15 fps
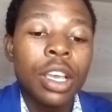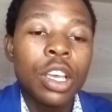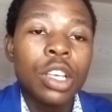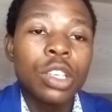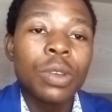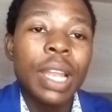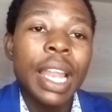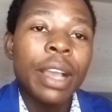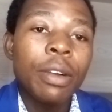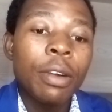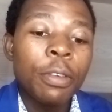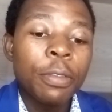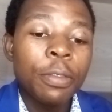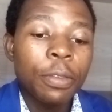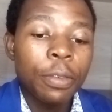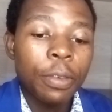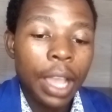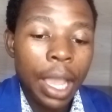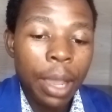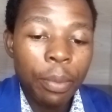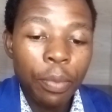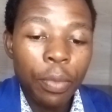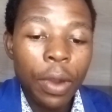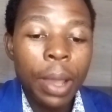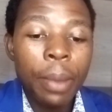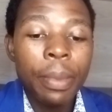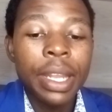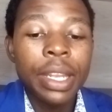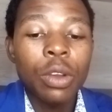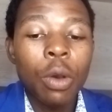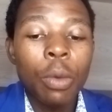So, lack of employment